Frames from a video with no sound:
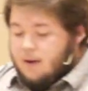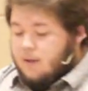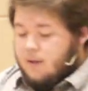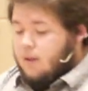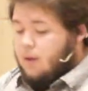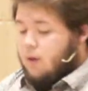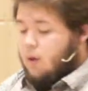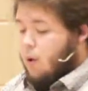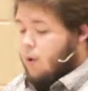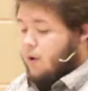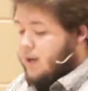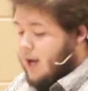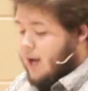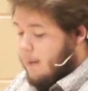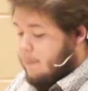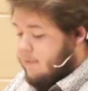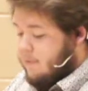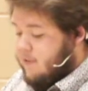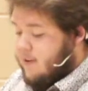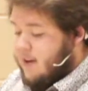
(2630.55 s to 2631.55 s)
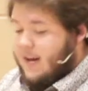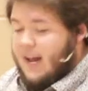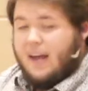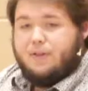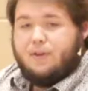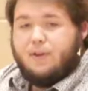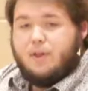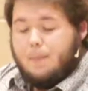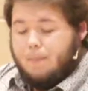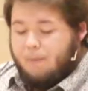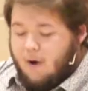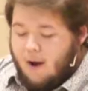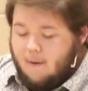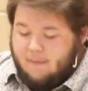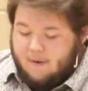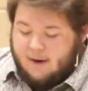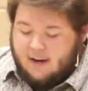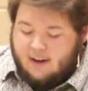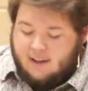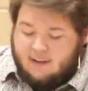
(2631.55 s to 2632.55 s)
The Lord comes to Nathan the
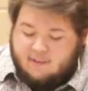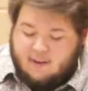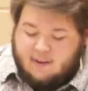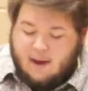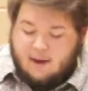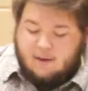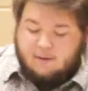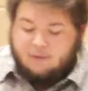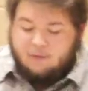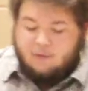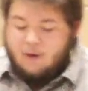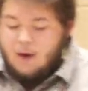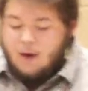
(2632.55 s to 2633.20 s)
prophet and he says,